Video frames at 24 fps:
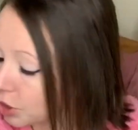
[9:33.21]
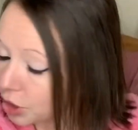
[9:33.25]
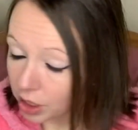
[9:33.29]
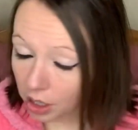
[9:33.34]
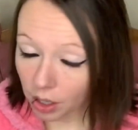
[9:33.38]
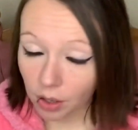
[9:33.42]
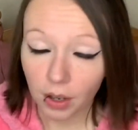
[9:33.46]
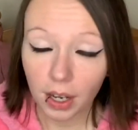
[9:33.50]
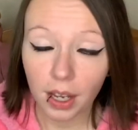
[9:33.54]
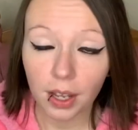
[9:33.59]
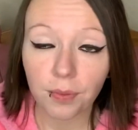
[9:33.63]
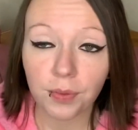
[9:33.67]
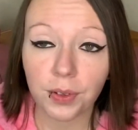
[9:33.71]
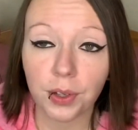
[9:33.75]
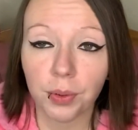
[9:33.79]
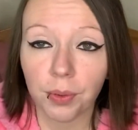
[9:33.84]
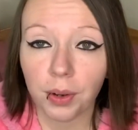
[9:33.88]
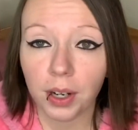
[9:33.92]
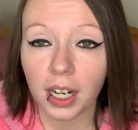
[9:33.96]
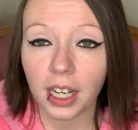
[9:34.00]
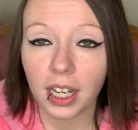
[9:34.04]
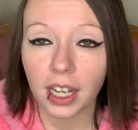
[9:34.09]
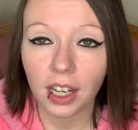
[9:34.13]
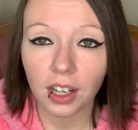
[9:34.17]
So oh, if you
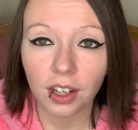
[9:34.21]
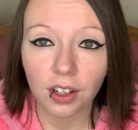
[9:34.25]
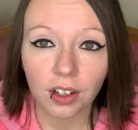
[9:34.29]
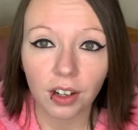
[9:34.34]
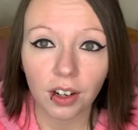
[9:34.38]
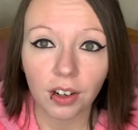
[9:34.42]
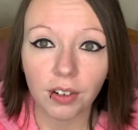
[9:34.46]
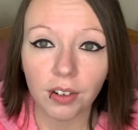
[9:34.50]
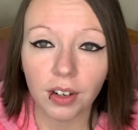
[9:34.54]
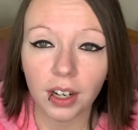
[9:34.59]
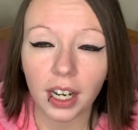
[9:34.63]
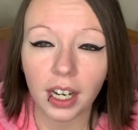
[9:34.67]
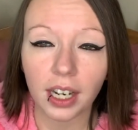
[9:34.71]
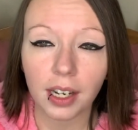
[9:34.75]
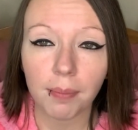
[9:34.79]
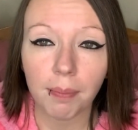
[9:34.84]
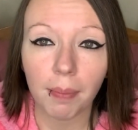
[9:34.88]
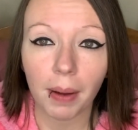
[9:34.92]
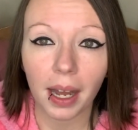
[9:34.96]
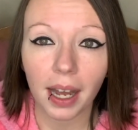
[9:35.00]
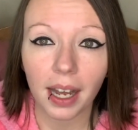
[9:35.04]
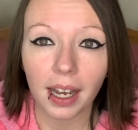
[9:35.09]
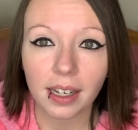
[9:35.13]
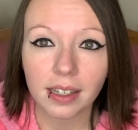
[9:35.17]
want to get your own Nick
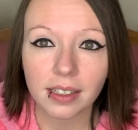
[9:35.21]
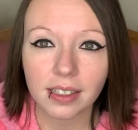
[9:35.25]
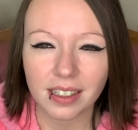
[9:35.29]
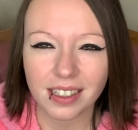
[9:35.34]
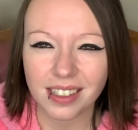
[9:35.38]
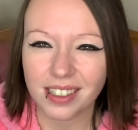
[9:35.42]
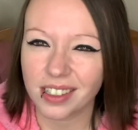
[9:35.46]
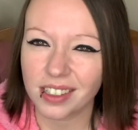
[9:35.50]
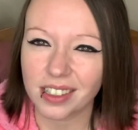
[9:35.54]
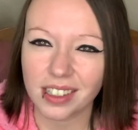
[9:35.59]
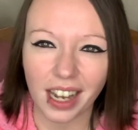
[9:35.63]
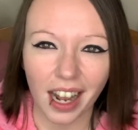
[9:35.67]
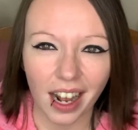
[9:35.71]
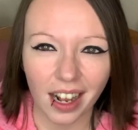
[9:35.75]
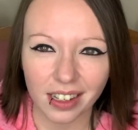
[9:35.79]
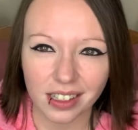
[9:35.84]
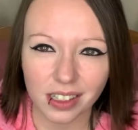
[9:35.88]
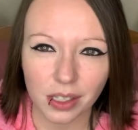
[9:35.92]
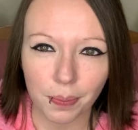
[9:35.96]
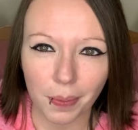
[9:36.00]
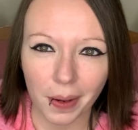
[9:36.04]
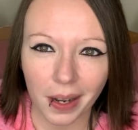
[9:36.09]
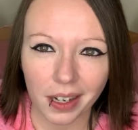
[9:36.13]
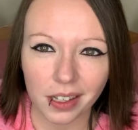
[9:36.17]
box, this is
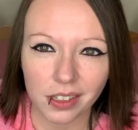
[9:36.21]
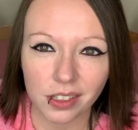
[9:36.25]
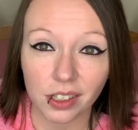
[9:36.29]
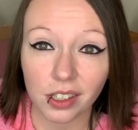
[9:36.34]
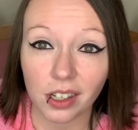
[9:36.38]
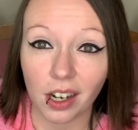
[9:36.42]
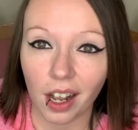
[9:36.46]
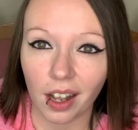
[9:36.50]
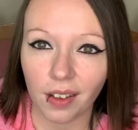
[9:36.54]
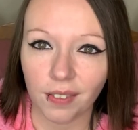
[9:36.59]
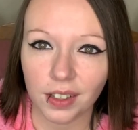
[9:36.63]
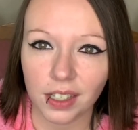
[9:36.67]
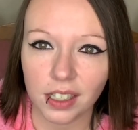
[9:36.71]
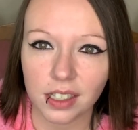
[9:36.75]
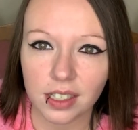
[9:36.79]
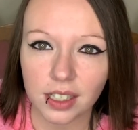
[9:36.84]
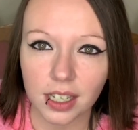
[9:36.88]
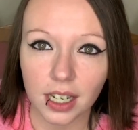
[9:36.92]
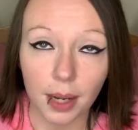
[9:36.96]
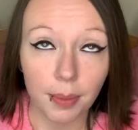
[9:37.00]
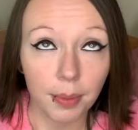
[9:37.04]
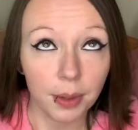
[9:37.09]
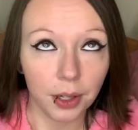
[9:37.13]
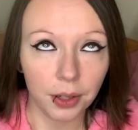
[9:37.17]
non-sponsored,
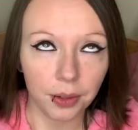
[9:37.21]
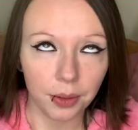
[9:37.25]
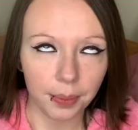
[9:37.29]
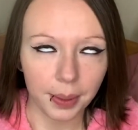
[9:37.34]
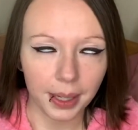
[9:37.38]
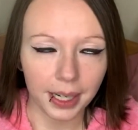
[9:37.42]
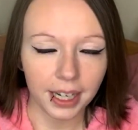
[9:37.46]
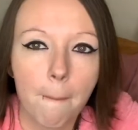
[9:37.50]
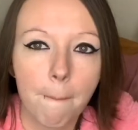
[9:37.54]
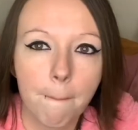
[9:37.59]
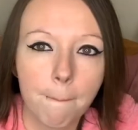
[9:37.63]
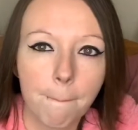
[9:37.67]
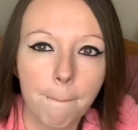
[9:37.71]
obviously, I'm a nobody.